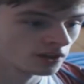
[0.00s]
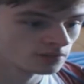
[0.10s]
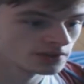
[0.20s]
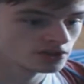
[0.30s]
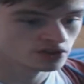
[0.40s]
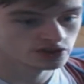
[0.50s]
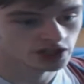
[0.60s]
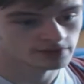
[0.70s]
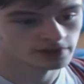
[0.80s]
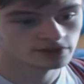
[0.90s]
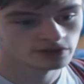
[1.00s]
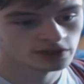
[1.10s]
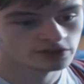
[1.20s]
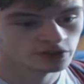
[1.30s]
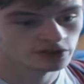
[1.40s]
So be sure to check him out, he
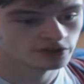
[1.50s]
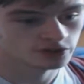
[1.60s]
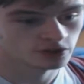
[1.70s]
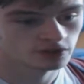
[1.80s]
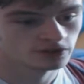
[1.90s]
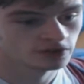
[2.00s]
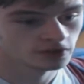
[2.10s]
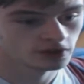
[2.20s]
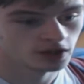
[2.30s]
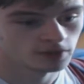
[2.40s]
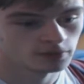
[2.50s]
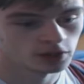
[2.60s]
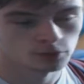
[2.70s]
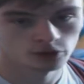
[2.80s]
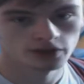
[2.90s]
really does deserve a
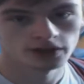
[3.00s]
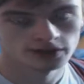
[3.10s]
lot more credit.